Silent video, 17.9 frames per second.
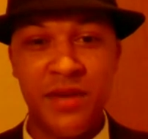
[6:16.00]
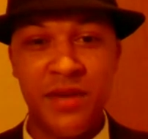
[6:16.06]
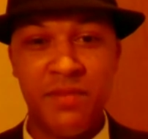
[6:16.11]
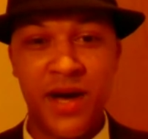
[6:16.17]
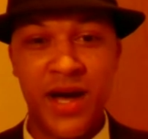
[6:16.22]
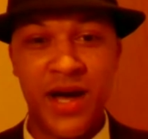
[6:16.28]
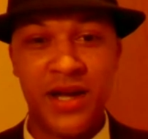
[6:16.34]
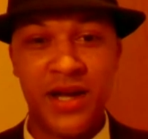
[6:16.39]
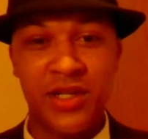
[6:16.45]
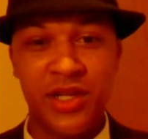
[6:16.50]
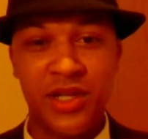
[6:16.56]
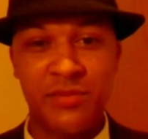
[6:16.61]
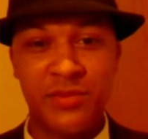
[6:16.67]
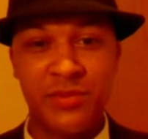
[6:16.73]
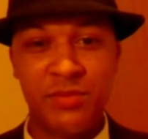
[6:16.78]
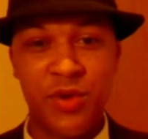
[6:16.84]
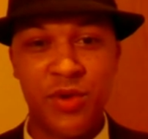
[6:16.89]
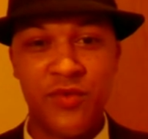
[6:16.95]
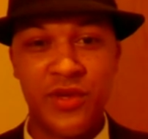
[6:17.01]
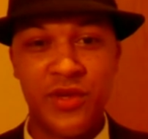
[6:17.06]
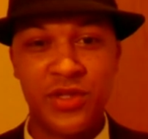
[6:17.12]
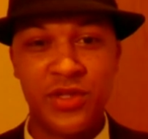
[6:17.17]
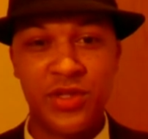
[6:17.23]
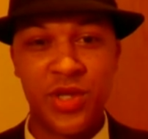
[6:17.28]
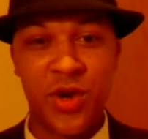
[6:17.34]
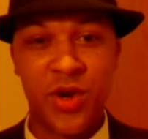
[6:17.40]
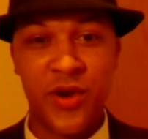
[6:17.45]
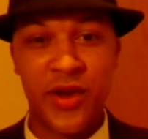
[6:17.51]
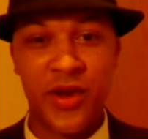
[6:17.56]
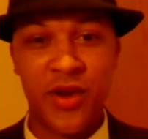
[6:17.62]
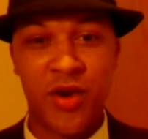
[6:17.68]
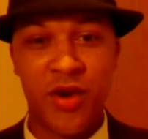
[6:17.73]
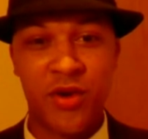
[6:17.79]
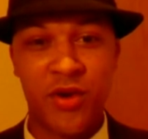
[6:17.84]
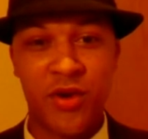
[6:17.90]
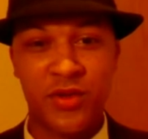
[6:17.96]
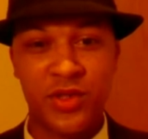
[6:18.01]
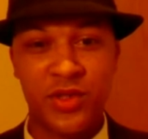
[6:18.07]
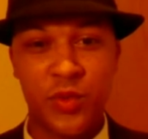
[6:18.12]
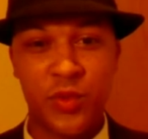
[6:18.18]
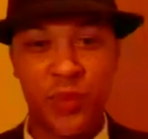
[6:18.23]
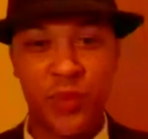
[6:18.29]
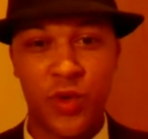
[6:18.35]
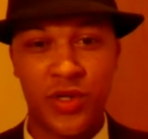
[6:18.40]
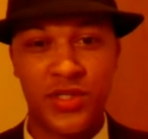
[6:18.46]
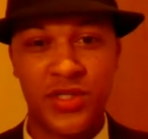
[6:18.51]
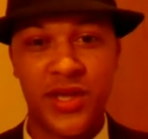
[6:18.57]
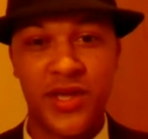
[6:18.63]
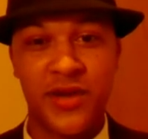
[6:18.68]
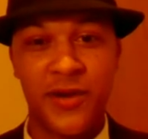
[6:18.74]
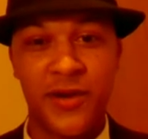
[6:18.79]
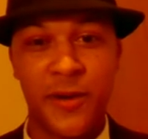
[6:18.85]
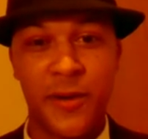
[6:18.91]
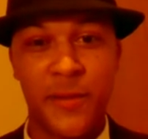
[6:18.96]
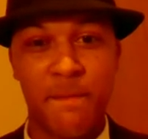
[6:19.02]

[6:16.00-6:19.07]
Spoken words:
apocalypse movie starring Arnold Schwarzenegger.